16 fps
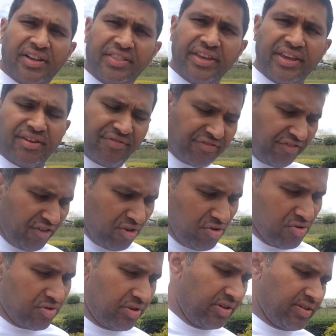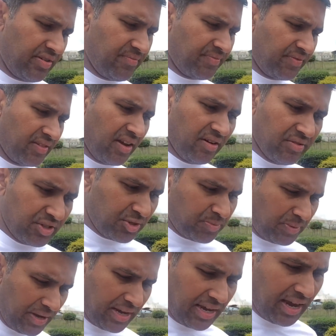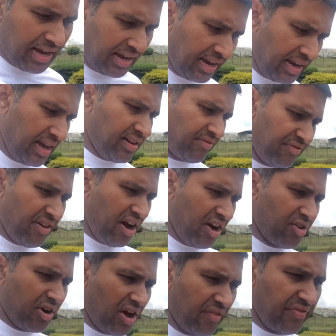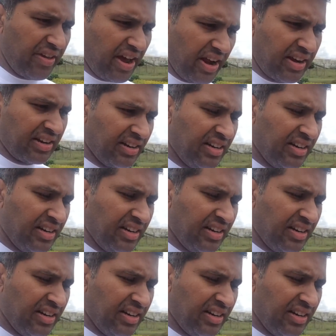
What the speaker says: The phone, I was speaking and found out that